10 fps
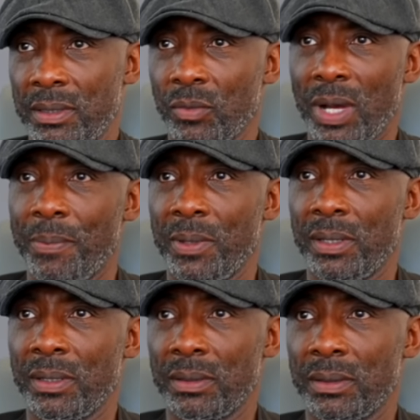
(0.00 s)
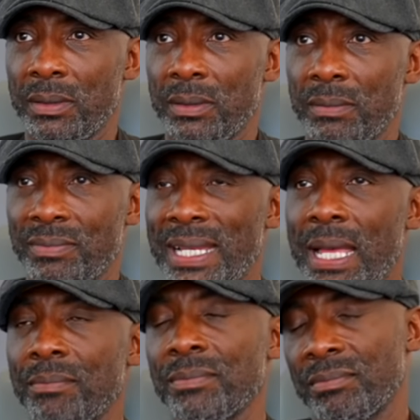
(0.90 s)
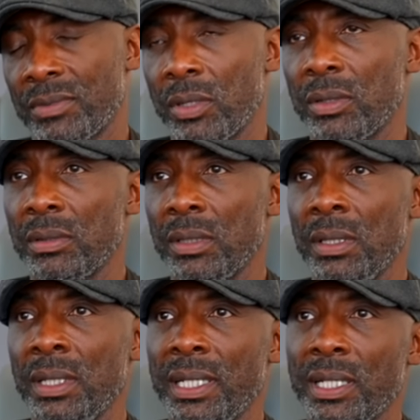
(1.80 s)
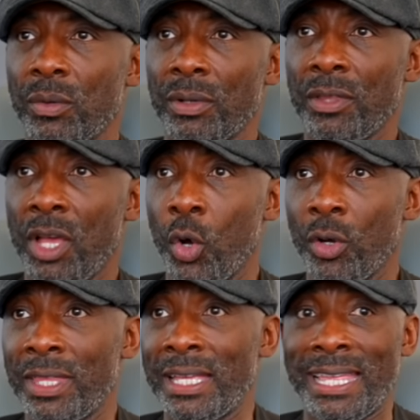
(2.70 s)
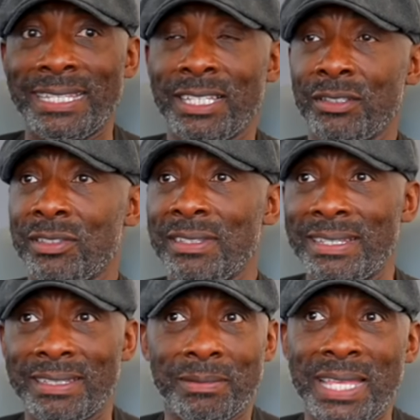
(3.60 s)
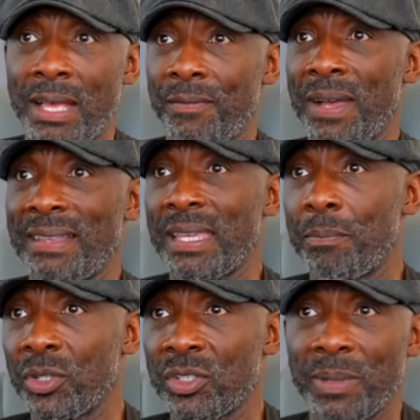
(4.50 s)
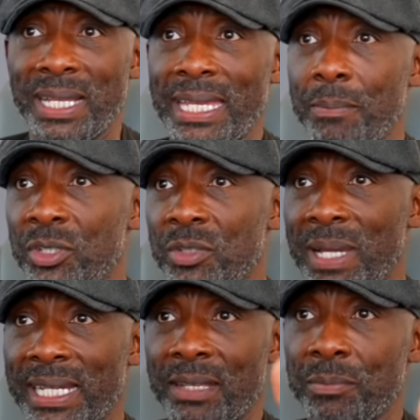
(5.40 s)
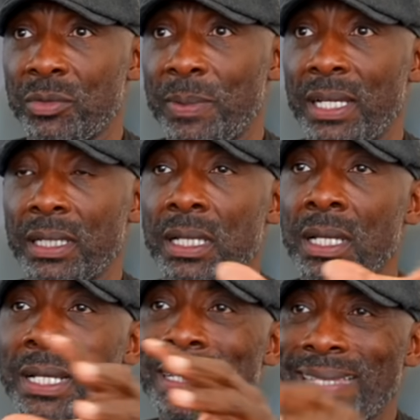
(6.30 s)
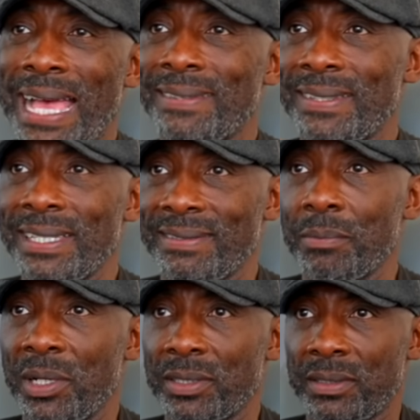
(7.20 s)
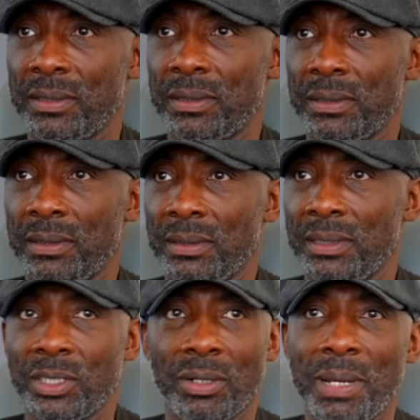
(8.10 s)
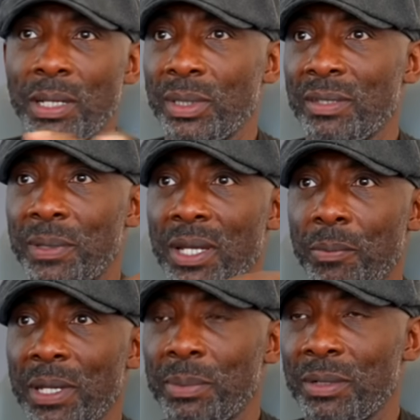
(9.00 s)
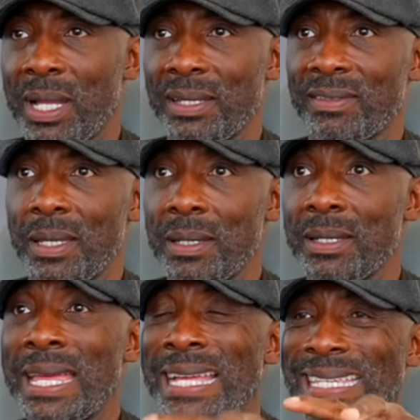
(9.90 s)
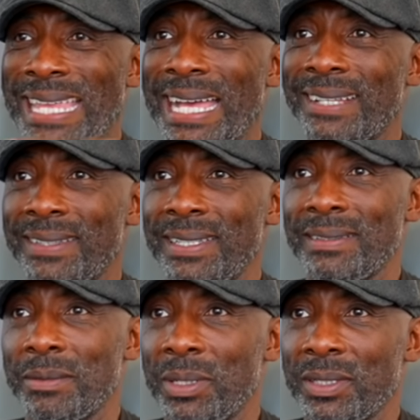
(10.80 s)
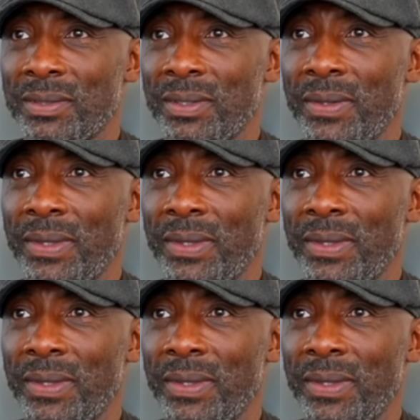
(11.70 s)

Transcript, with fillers: What happened? Didn't happen. Cool. You know, and fights get pushed back, they get pushed back, get pushed back. Tyson is the boss. It doesn't matter what his P R people around are saying, Tyson is the boss.